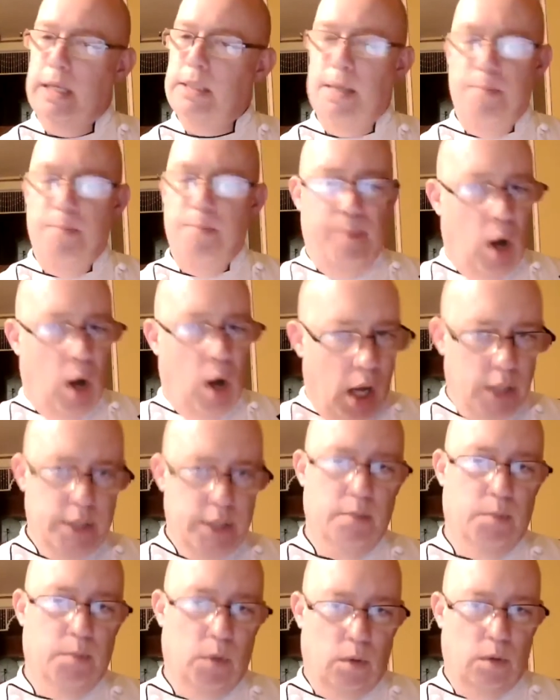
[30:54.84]
It's
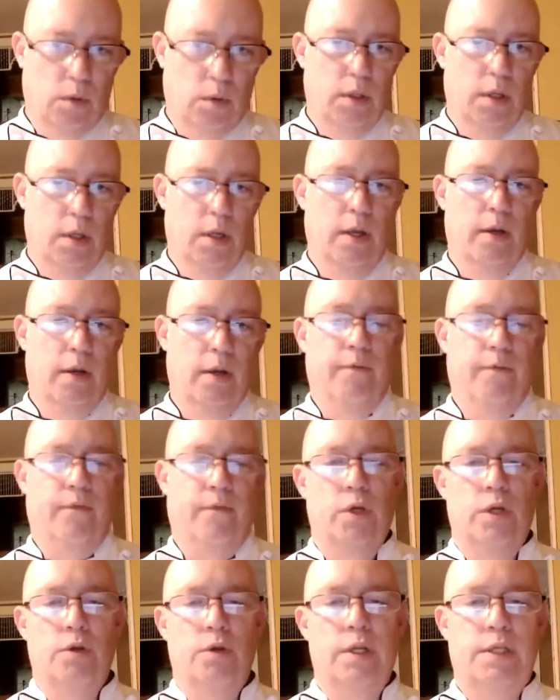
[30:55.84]
impossible
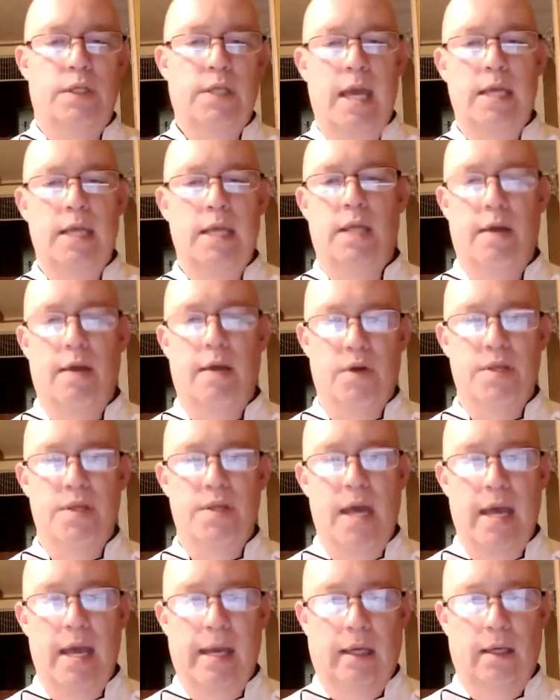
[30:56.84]
for you to taste
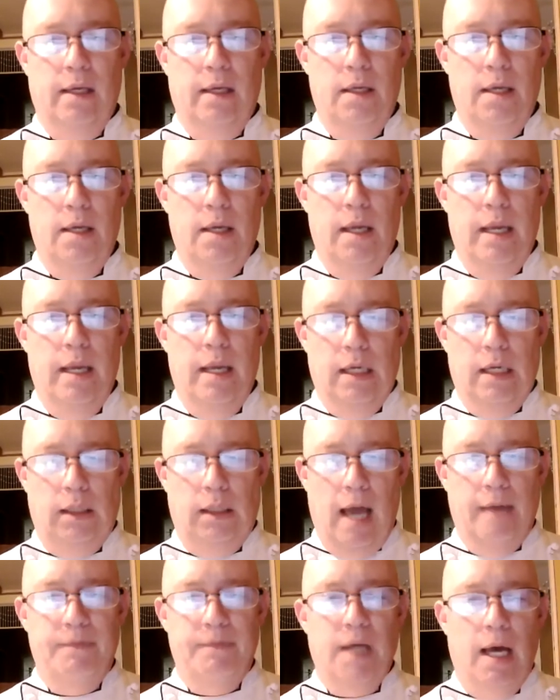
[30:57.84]
everything in a
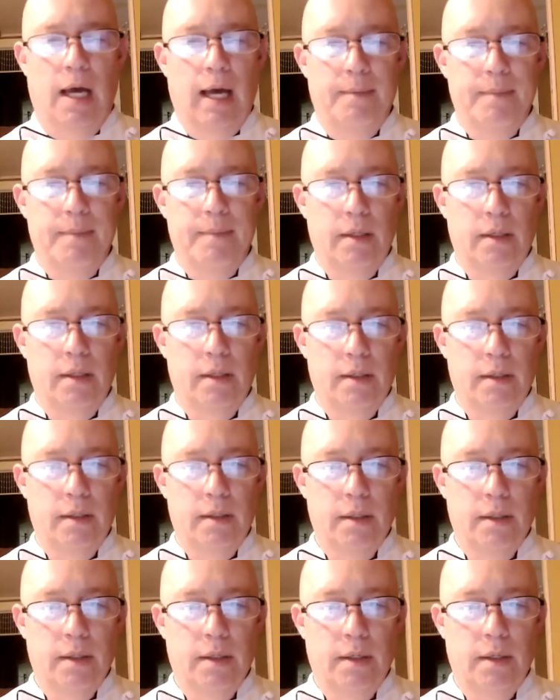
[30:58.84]
lifetime.
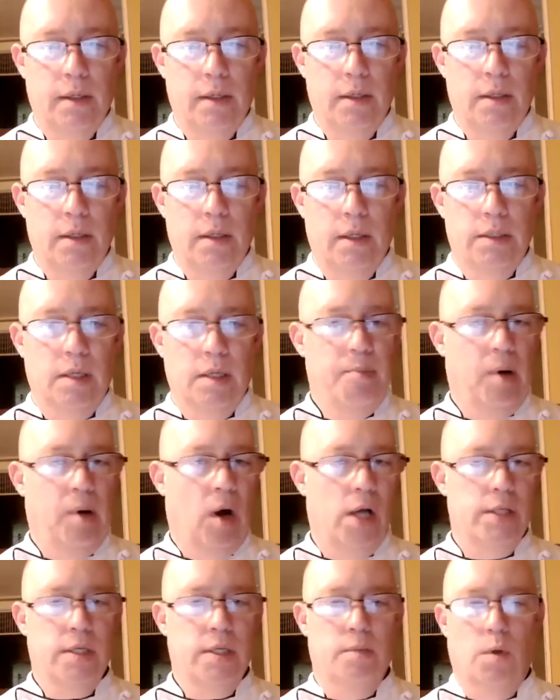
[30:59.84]
It's
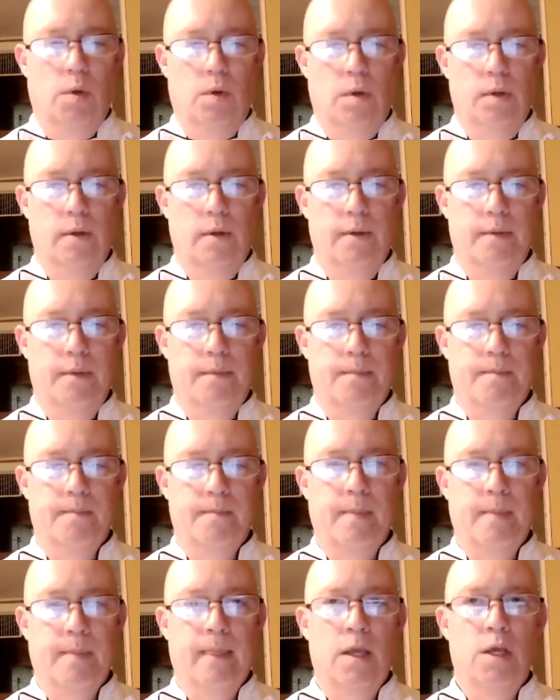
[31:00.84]
impossible.
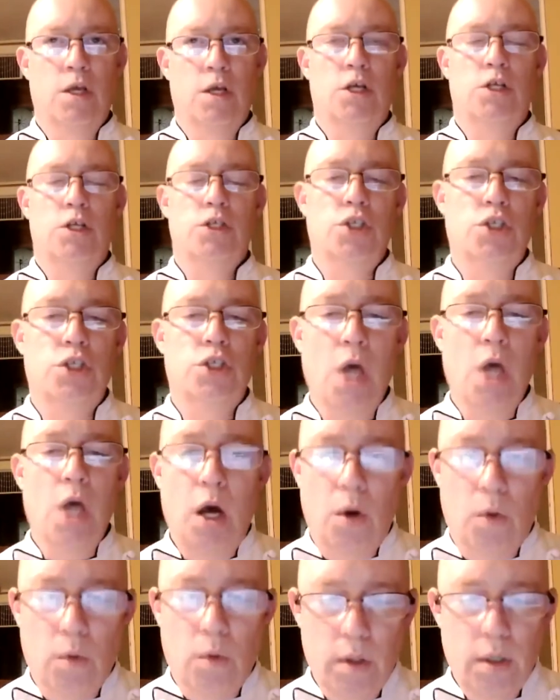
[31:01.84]

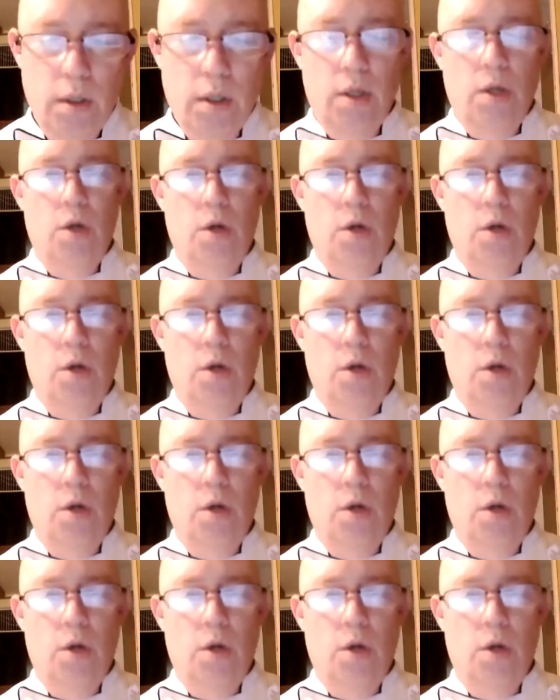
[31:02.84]
So,